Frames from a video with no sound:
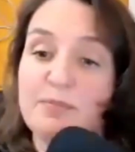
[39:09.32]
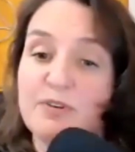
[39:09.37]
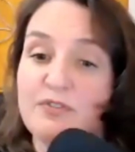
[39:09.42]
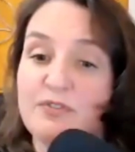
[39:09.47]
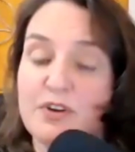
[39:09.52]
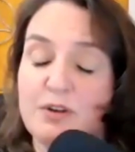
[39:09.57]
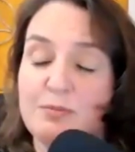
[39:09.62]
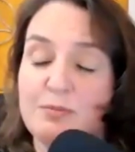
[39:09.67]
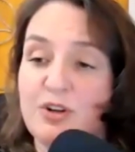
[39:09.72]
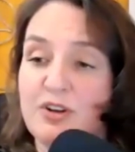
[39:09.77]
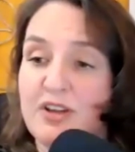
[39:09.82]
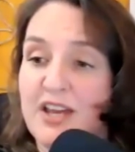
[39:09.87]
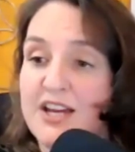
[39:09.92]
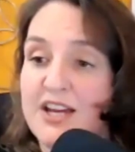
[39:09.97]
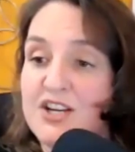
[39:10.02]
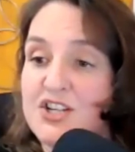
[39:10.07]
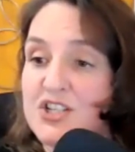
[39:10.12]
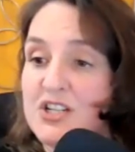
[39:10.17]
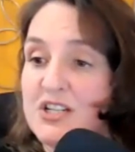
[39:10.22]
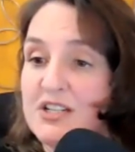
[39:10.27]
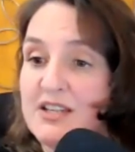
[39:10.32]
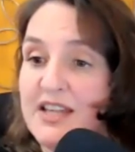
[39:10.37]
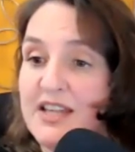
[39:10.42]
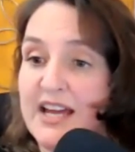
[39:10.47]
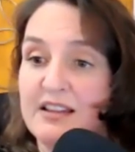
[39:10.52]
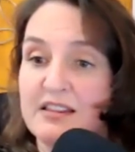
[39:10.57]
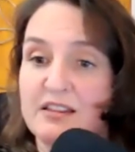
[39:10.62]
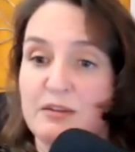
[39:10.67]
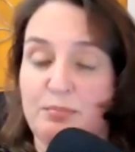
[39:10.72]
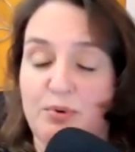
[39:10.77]
of communication
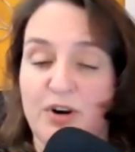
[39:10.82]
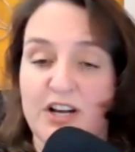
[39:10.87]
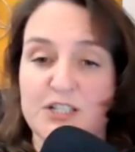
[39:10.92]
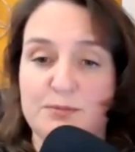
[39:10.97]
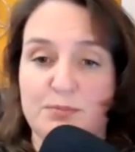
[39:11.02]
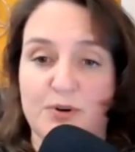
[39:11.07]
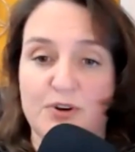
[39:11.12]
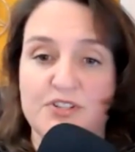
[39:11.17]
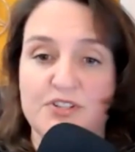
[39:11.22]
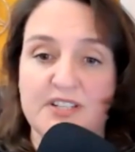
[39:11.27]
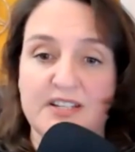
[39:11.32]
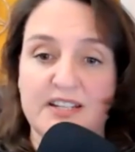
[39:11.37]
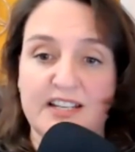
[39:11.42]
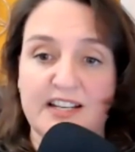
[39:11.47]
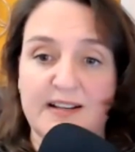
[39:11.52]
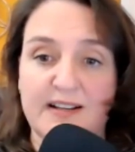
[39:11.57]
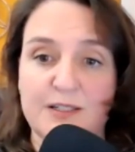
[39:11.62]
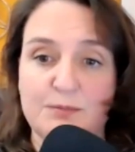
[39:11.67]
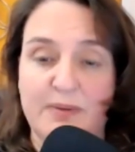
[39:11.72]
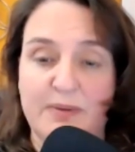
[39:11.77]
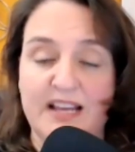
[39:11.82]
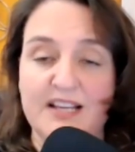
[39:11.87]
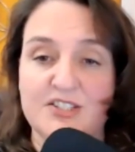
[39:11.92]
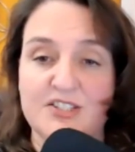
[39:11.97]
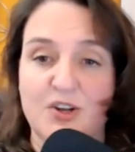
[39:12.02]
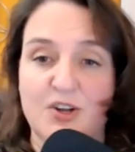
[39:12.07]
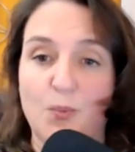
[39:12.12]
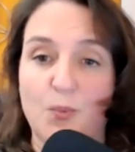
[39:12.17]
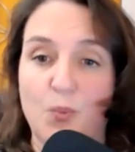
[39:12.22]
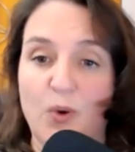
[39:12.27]
that the press person needs based
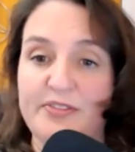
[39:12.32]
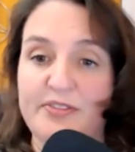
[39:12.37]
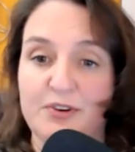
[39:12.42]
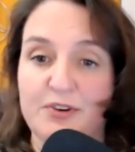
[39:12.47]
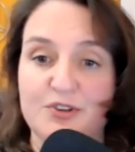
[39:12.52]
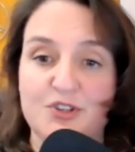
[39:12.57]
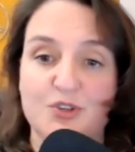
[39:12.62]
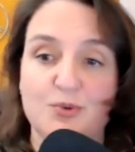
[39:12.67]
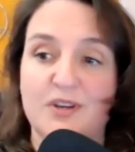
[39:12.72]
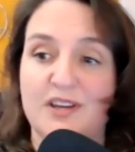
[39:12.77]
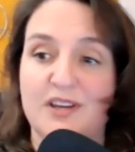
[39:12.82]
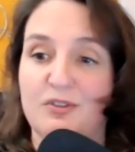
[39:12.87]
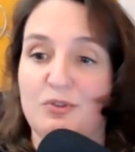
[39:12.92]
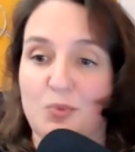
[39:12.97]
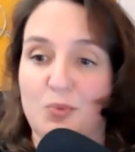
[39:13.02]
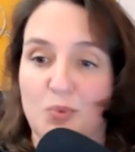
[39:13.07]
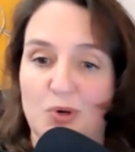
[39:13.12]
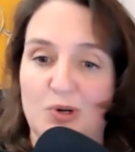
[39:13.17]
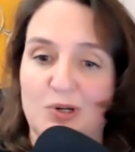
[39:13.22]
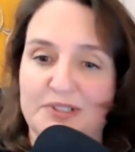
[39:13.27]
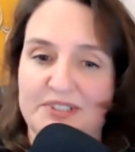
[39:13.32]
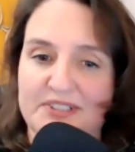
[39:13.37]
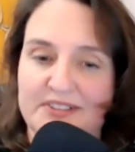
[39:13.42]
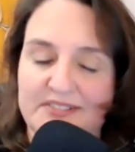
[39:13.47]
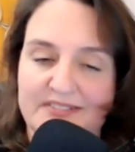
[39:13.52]
on what they're doing in the world.